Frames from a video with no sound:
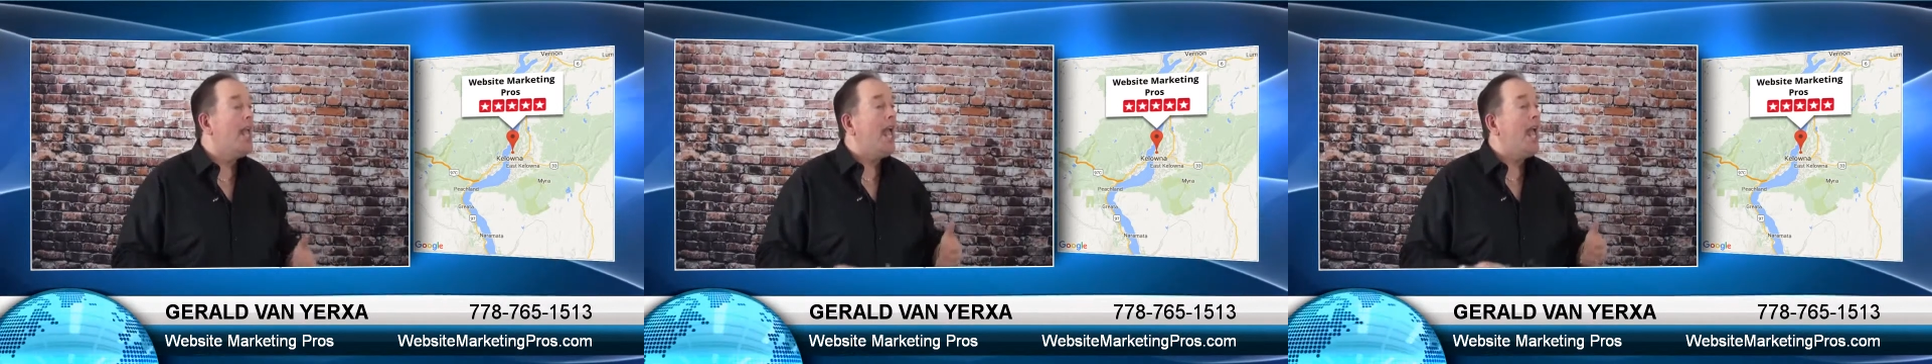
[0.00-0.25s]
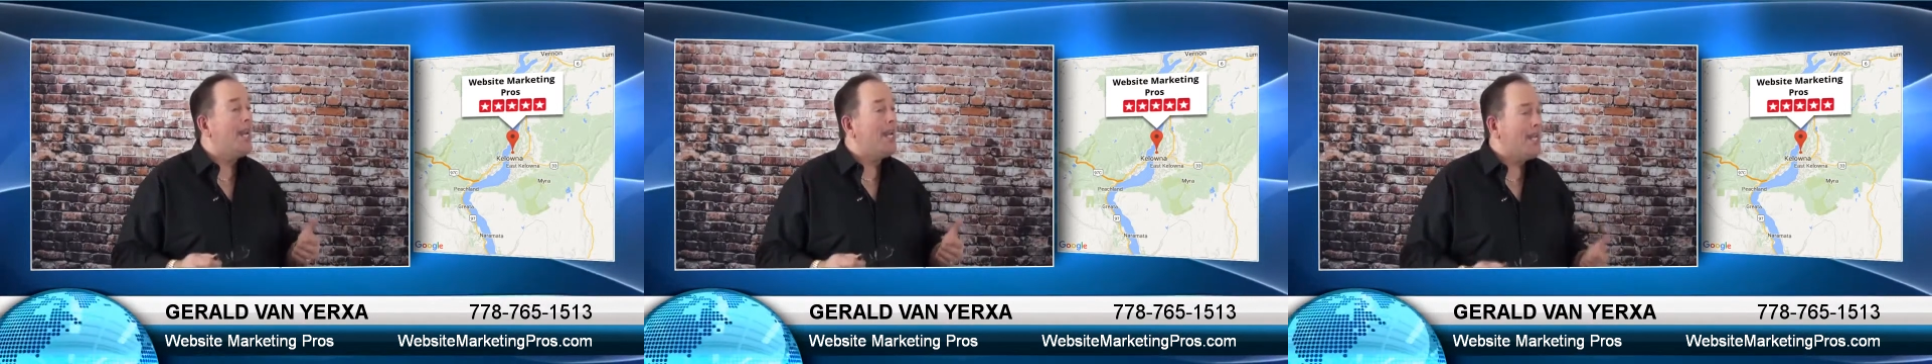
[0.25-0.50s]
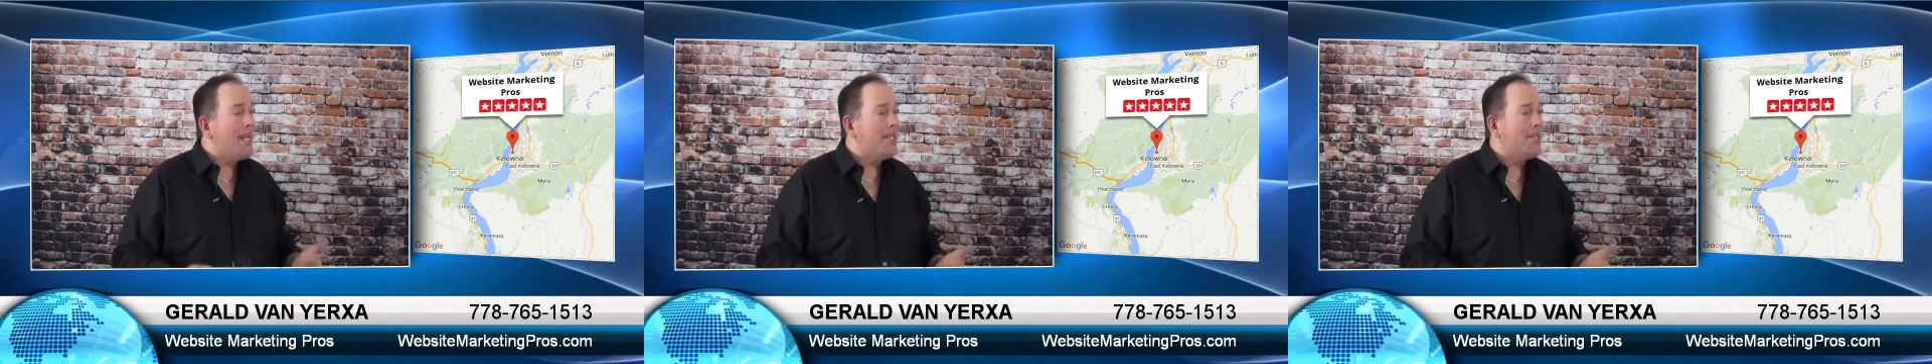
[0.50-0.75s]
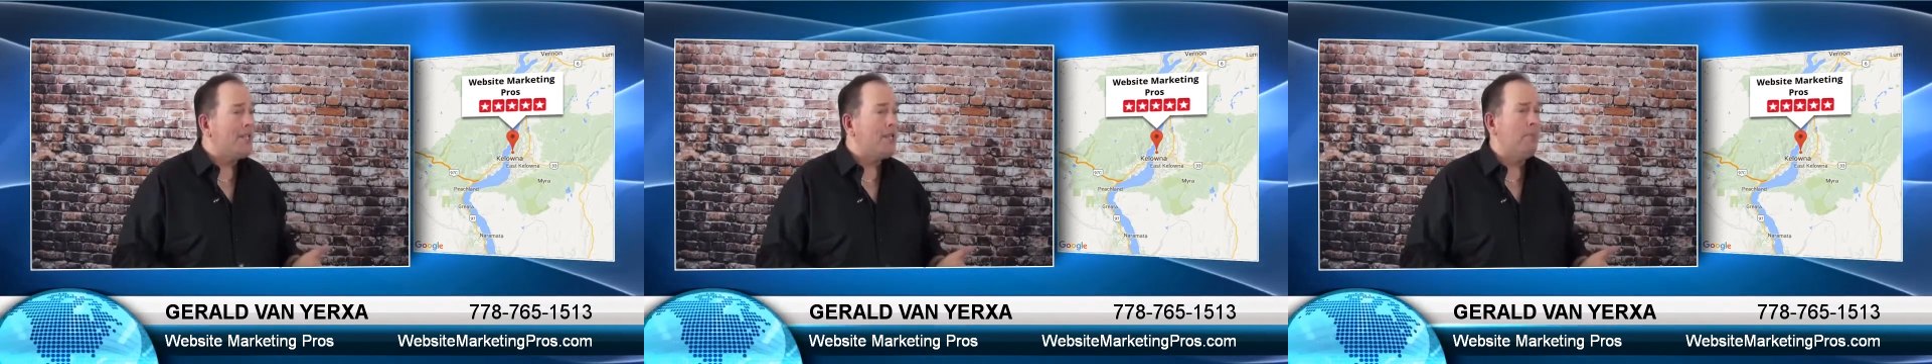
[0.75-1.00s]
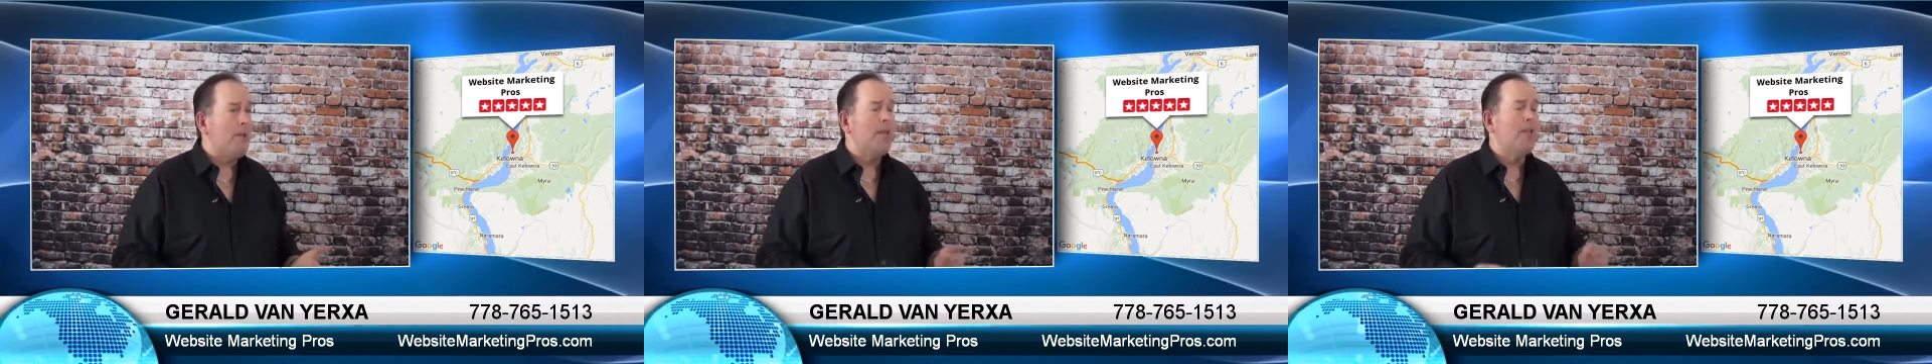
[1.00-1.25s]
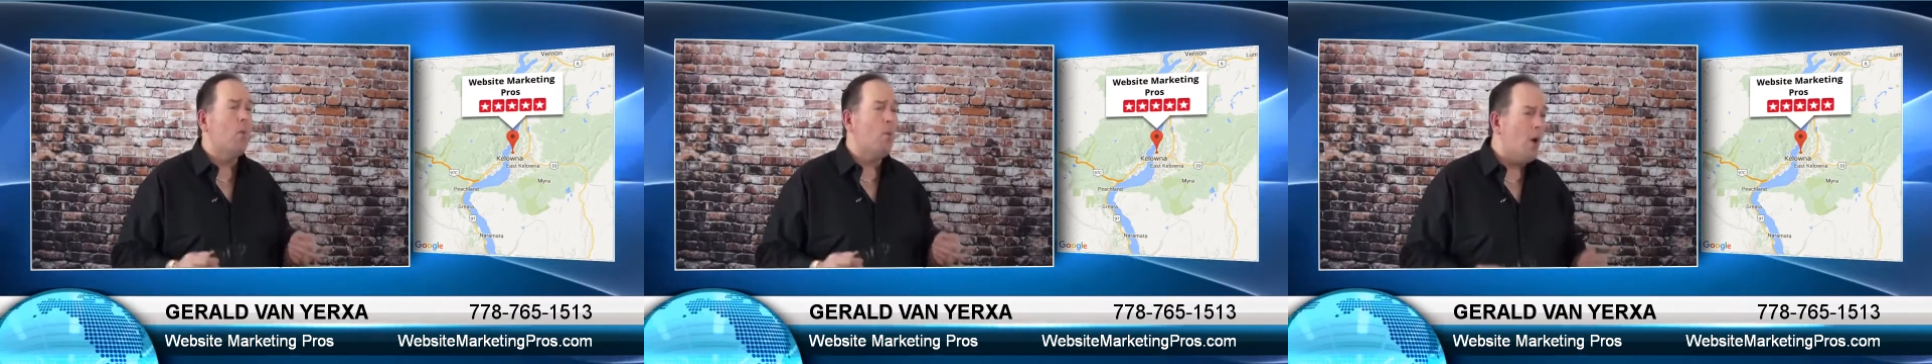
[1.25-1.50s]
And it needs to be
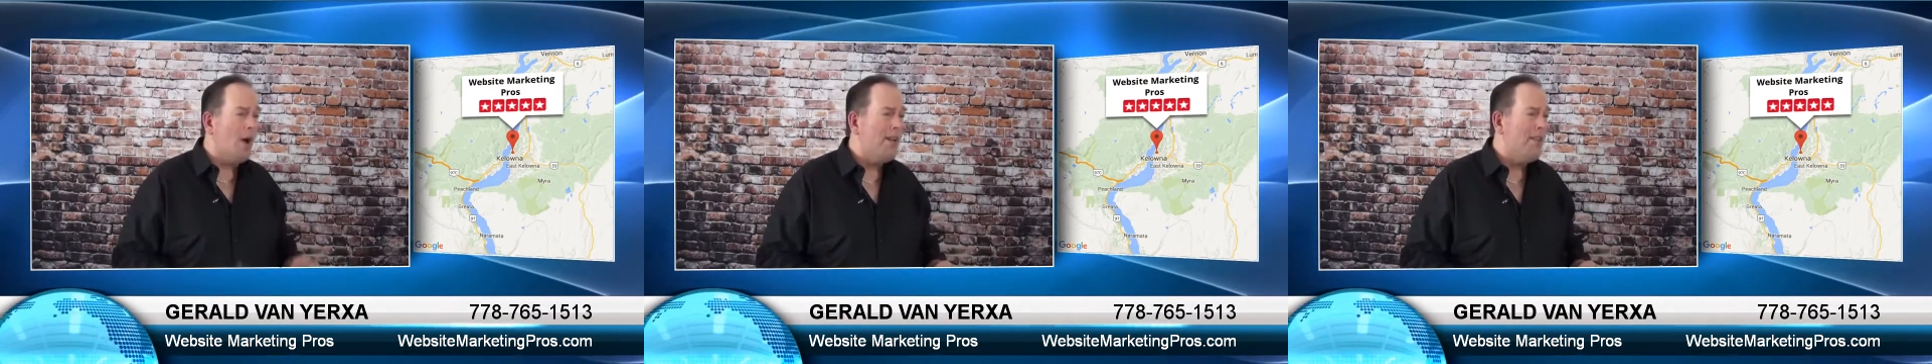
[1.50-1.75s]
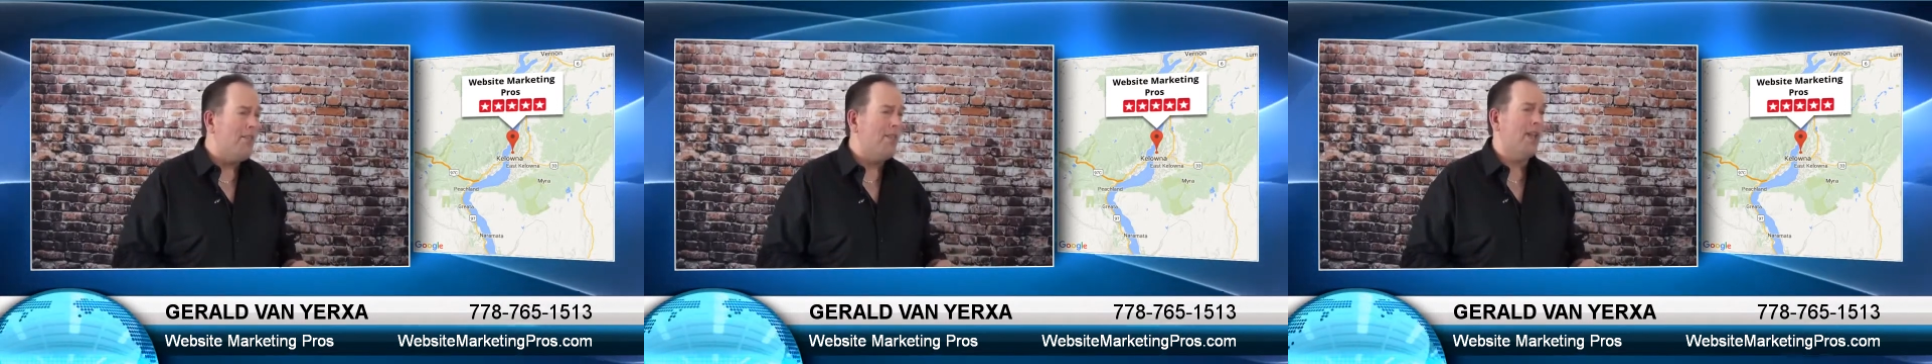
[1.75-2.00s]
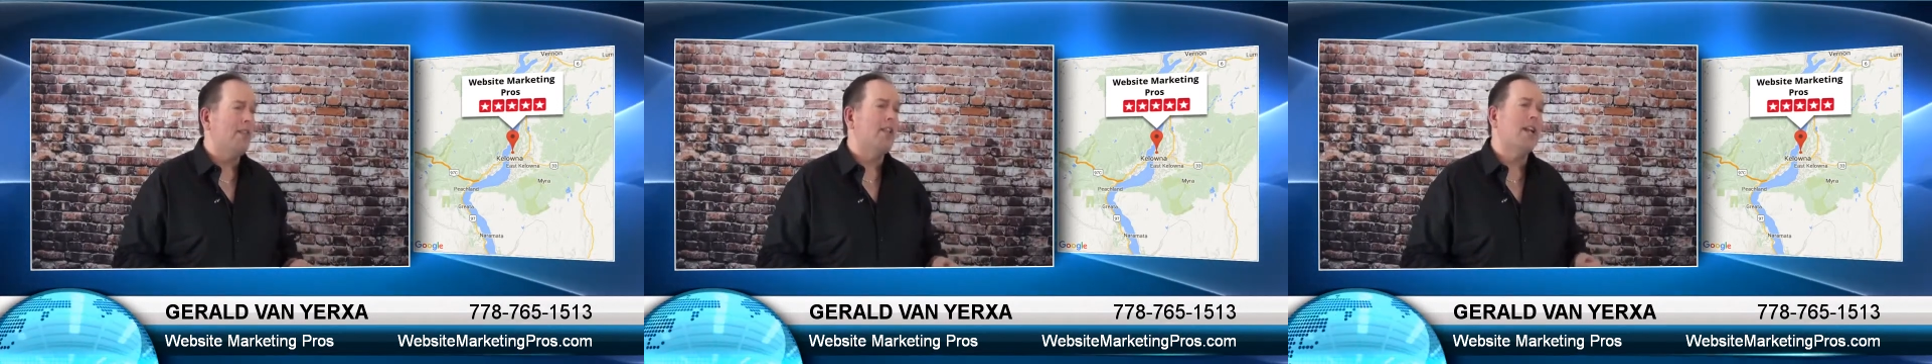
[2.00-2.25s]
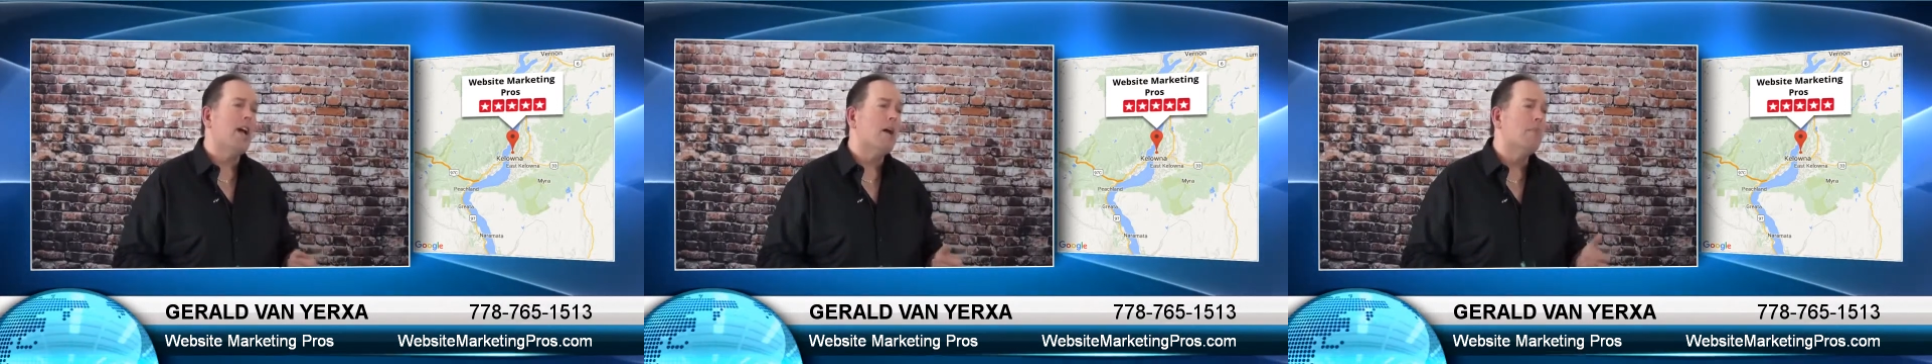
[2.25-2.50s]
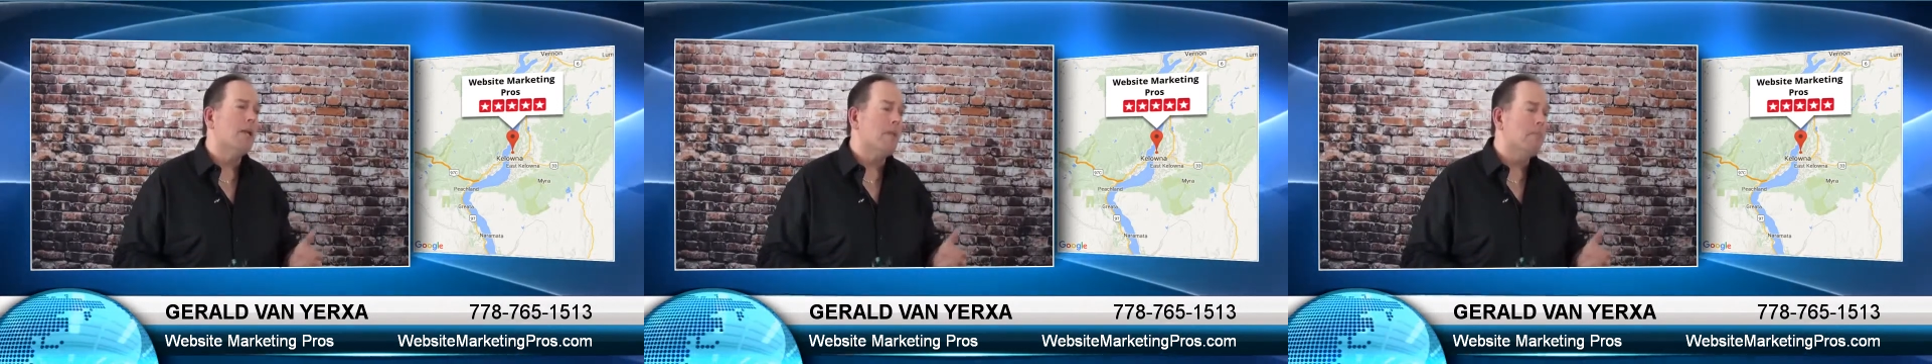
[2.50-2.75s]
the one thing that a company